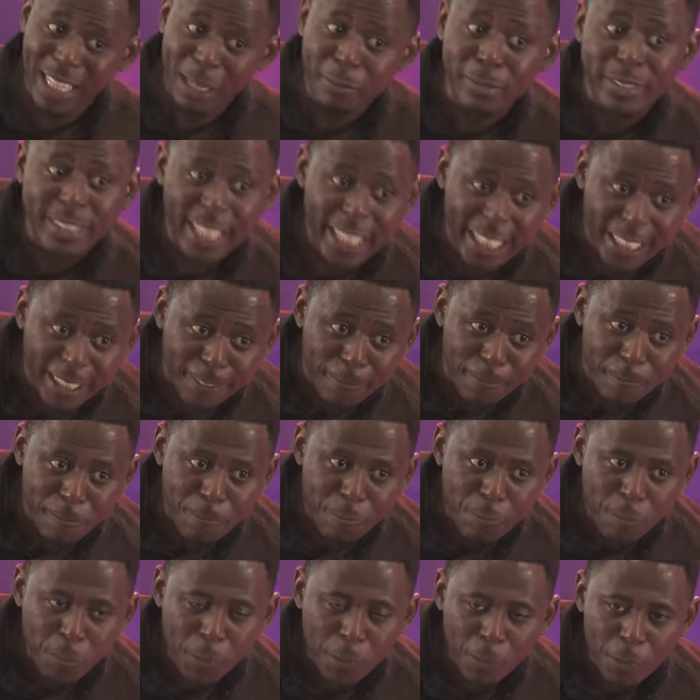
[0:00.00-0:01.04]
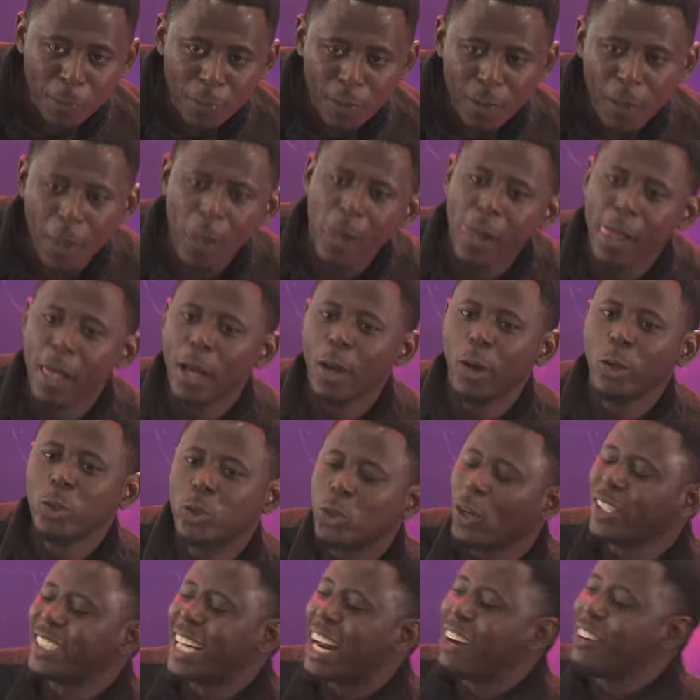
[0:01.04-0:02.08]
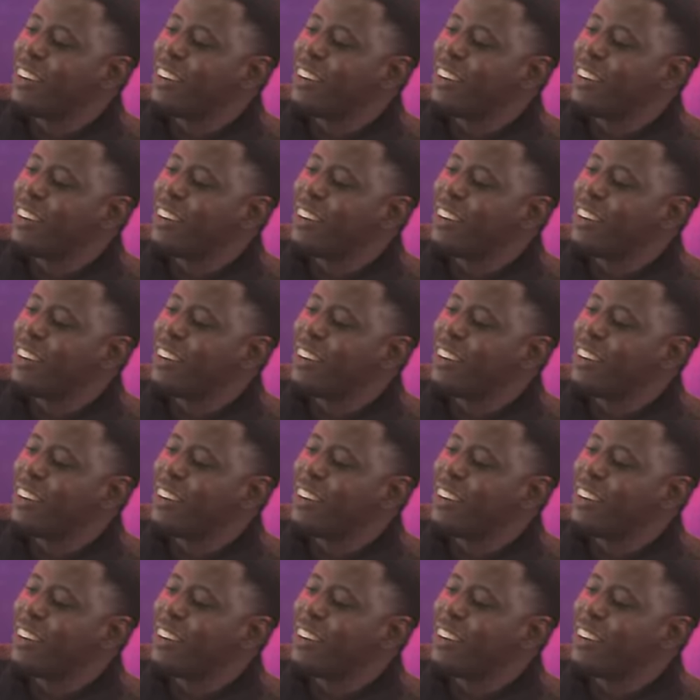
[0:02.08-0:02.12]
what I'm saying? So